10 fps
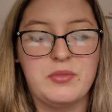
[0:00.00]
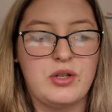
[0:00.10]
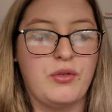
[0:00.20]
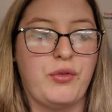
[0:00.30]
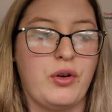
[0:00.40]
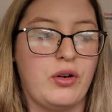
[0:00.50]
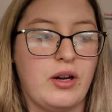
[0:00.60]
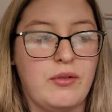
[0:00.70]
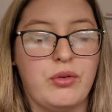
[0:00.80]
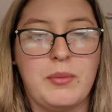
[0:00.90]
to for
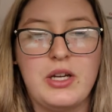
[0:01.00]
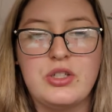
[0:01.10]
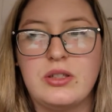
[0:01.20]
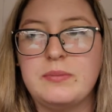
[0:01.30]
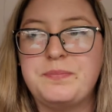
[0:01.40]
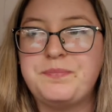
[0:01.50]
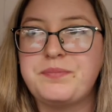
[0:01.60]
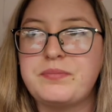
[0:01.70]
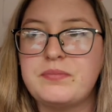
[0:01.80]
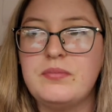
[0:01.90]
information.
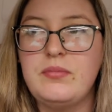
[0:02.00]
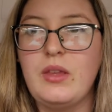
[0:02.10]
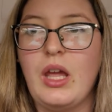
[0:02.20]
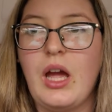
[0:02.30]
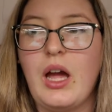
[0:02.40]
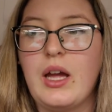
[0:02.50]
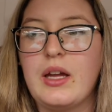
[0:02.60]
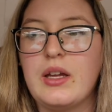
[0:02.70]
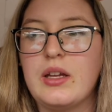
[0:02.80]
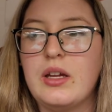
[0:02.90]
I